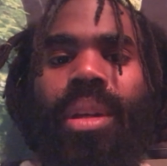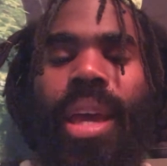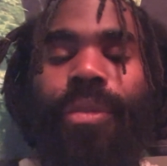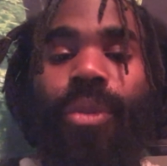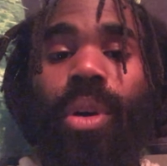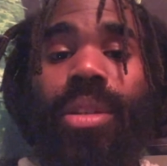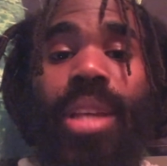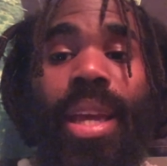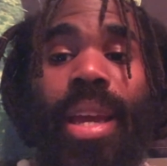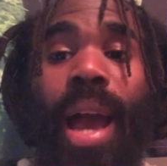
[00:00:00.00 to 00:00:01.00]
if we're
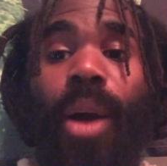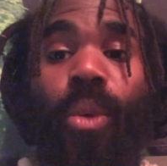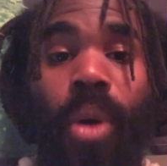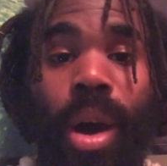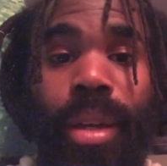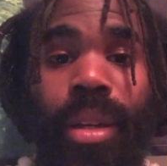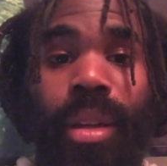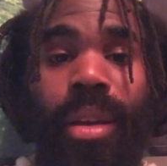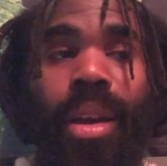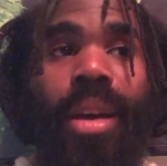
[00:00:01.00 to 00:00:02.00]
taking out one,
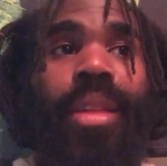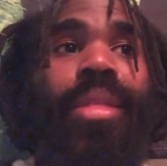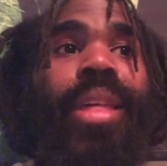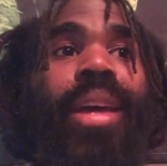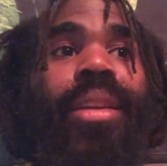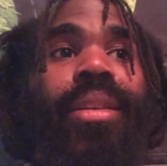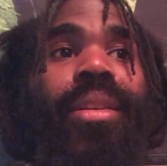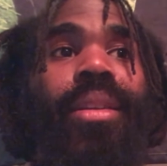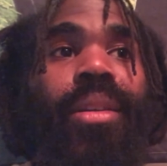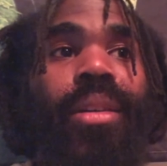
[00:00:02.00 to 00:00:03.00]

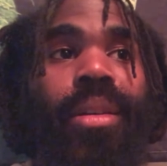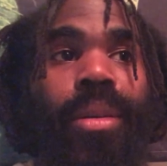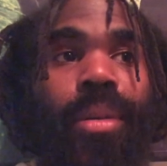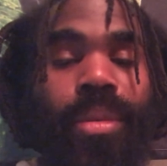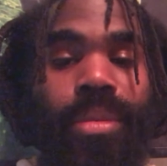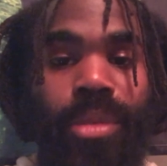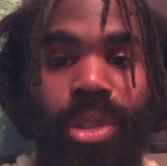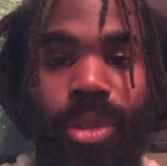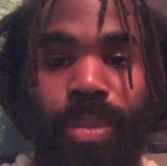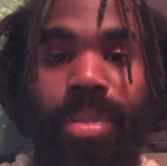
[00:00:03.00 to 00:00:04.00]
then
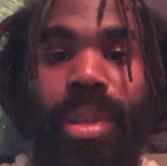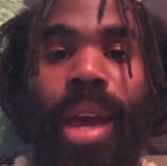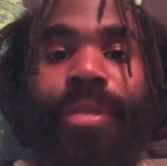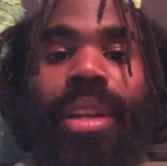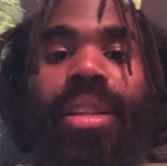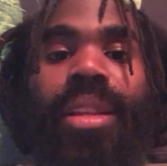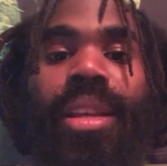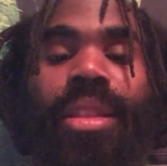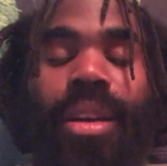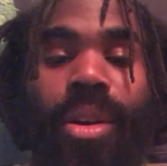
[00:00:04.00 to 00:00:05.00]

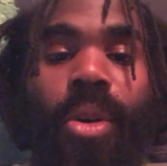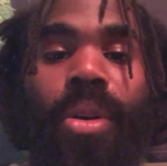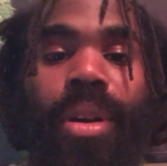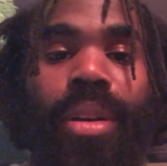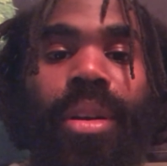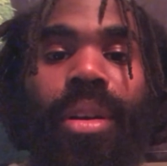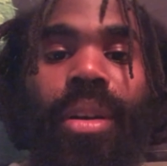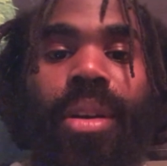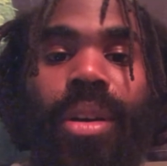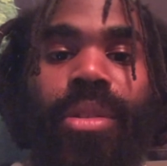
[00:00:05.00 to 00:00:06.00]
definitely the corn
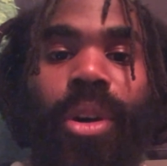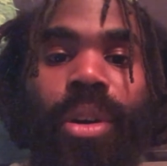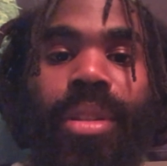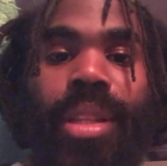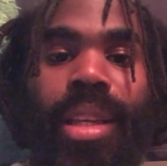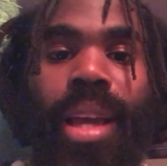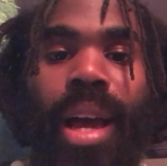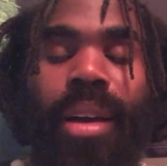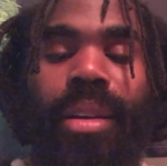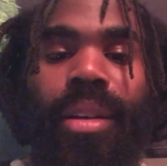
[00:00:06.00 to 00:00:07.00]
tortilla.